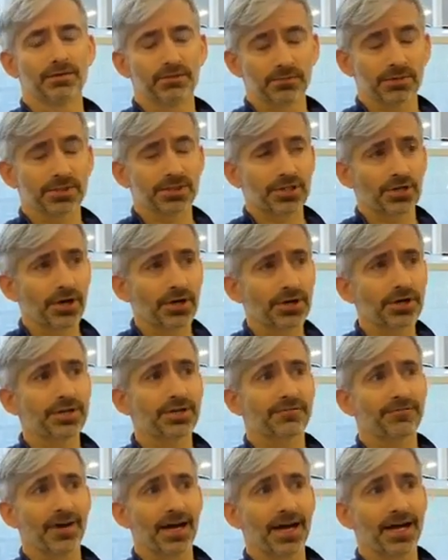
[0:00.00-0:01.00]
started to
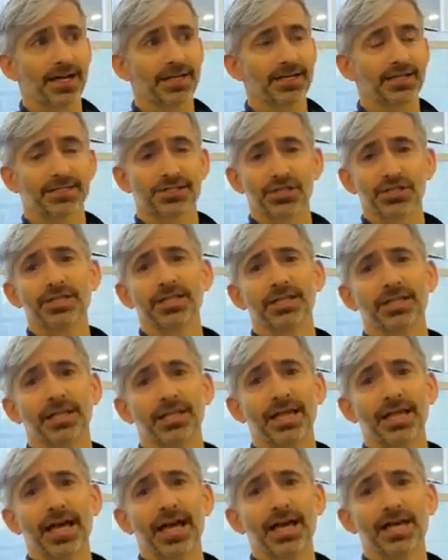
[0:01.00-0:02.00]
find just in the
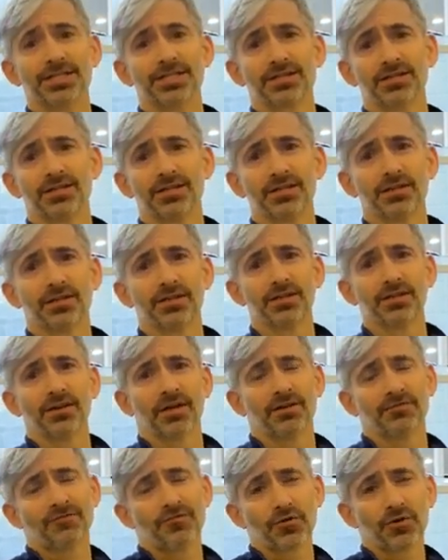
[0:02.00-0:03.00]
last
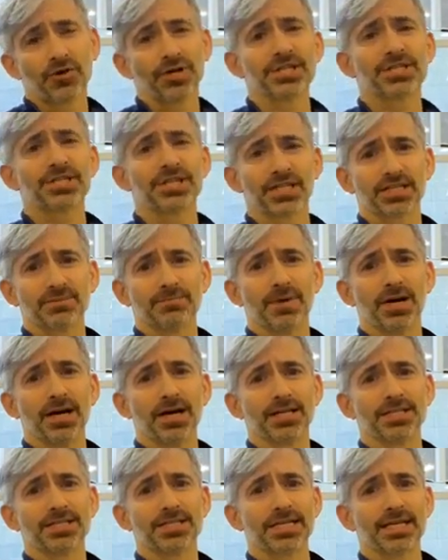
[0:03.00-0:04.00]
4 to 6
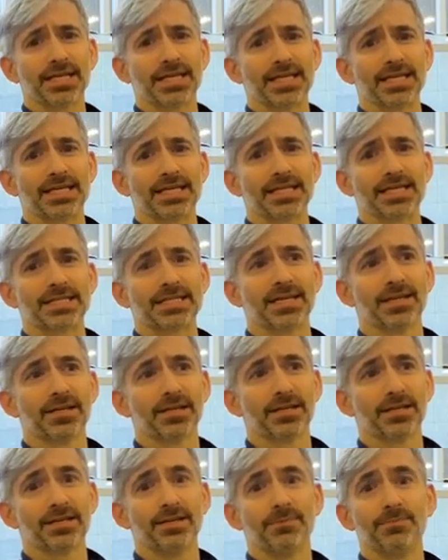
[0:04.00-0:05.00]
months is
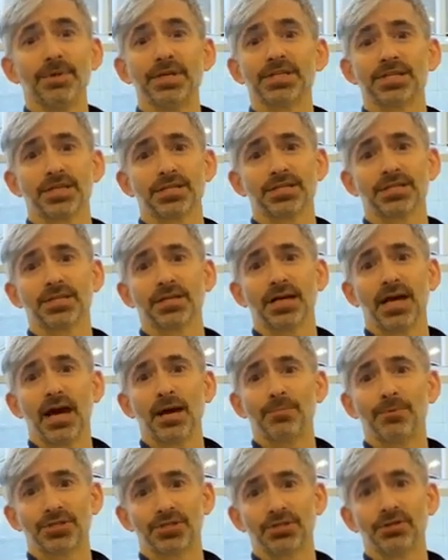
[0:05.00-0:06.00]
the business
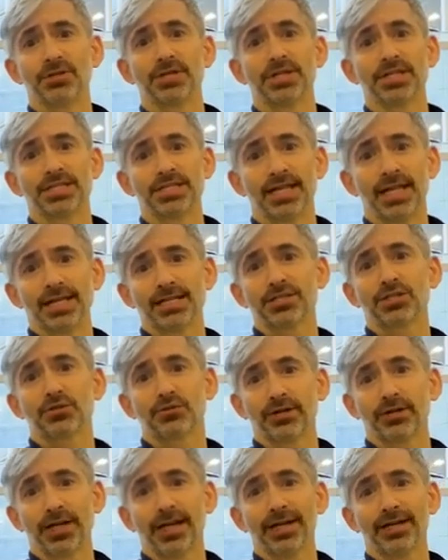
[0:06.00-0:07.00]
opportunities that it's
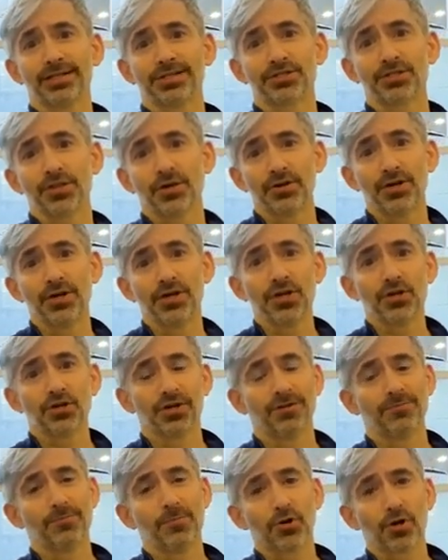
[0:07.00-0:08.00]
created. So you
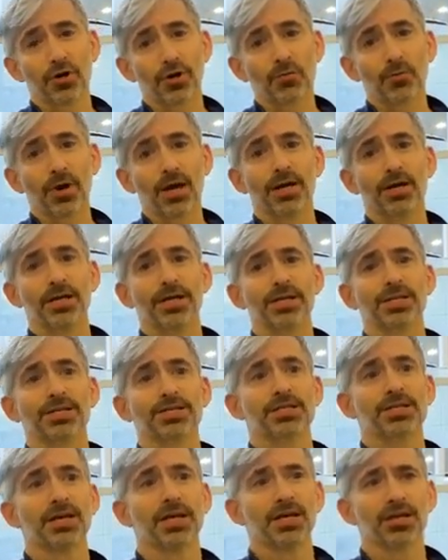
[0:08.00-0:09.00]
have more
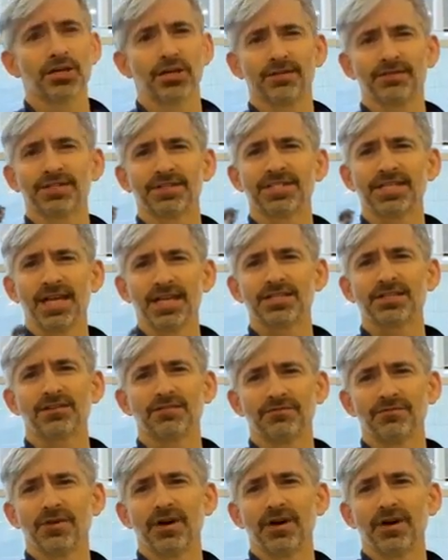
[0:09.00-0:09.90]
awareness, you have a sense of